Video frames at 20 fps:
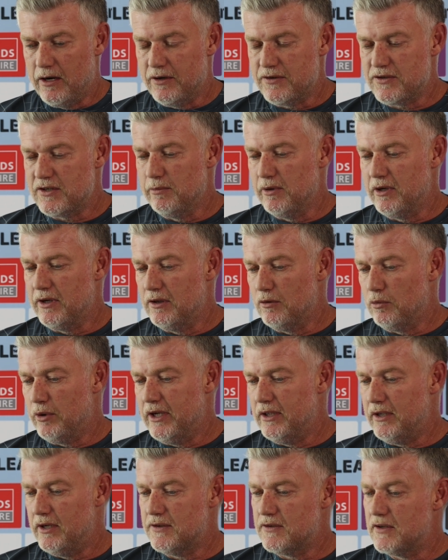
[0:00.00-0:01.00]
similar in the
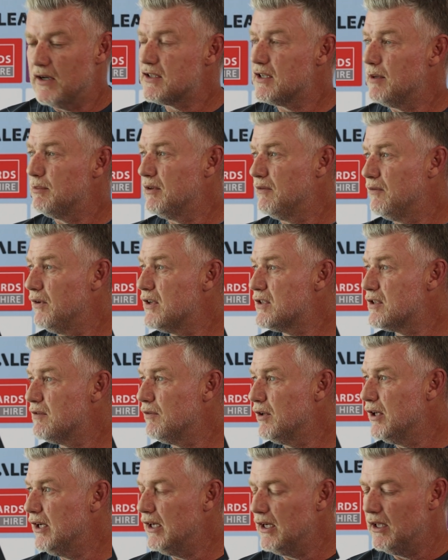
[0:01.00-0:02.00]
way that he sets up
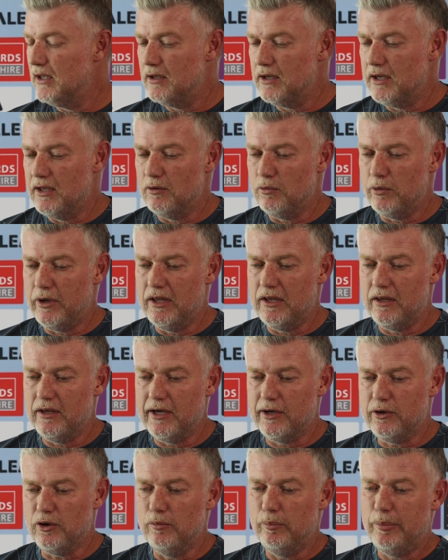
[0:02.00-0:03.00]
defensively and the way that
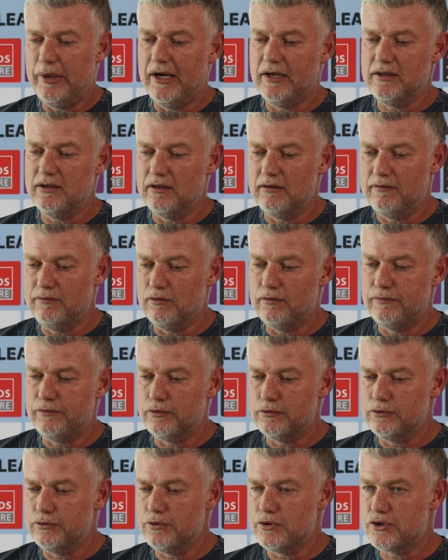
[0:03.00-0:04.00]
they're compact in a
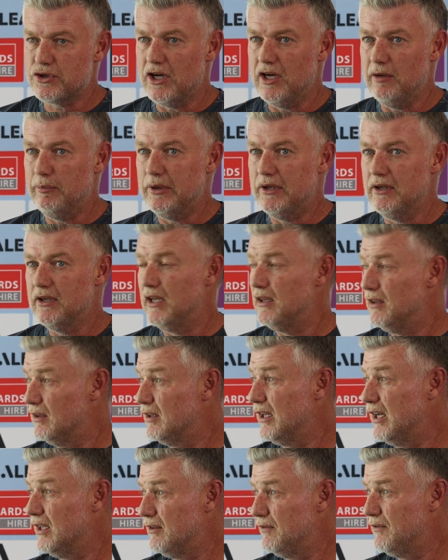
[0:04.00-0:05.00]
4-4-2 shape, and
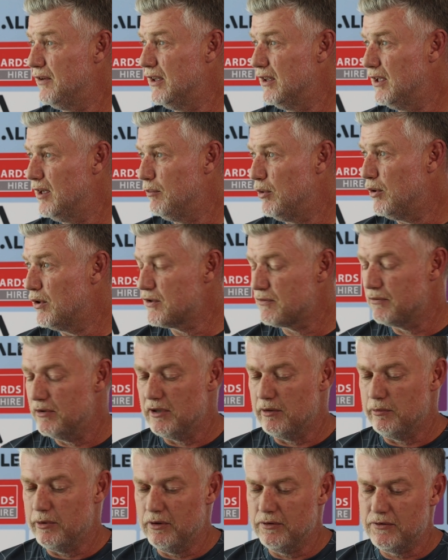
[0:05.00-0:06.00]
they defend their box
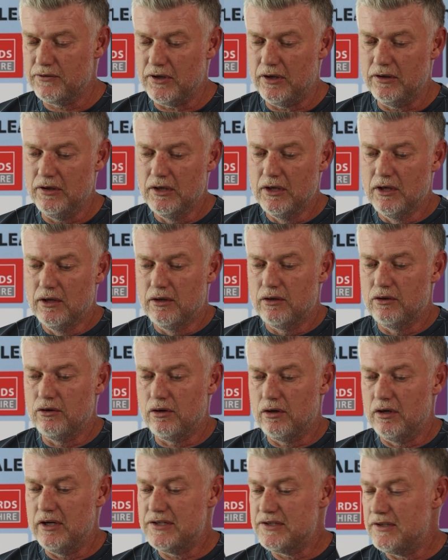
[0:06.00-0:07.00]
really well. So,
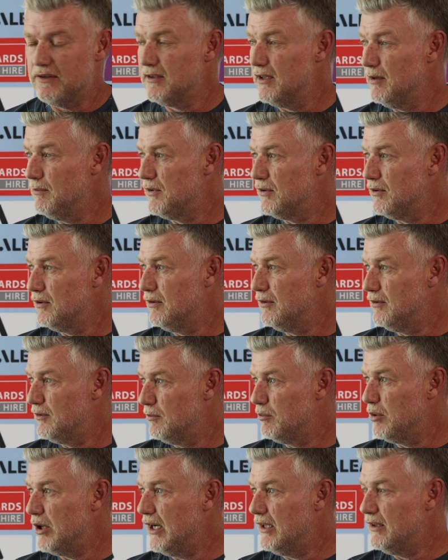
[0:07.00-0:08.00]
not an easy team
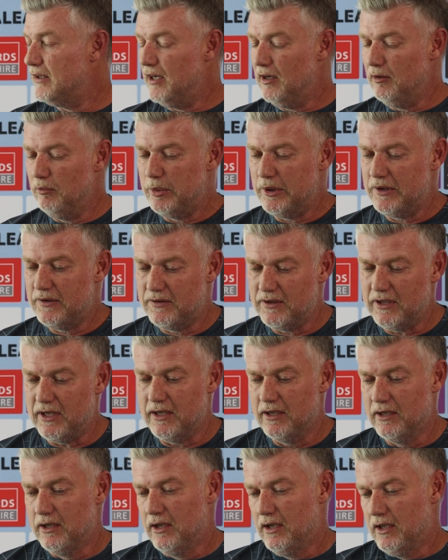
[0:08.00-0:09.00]
to break down. But
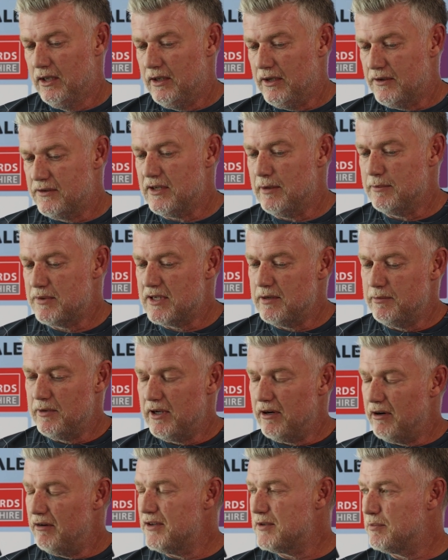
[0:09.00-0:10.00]
yeah, there's some
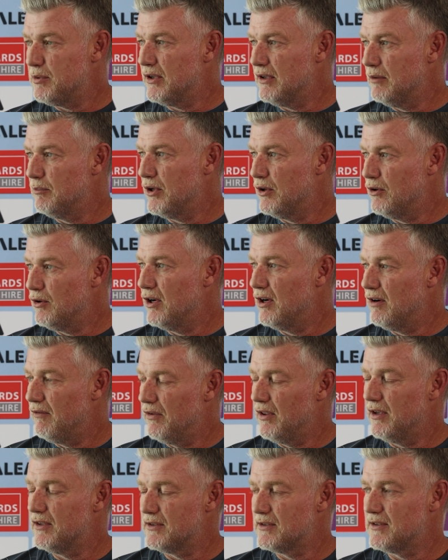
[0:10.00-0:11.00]
similarities, but not
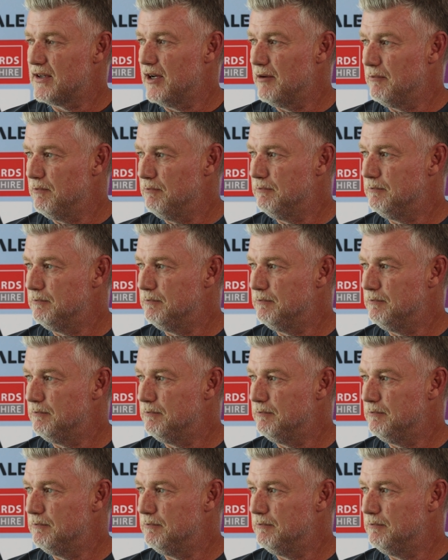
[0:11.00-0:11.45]
everything's the same.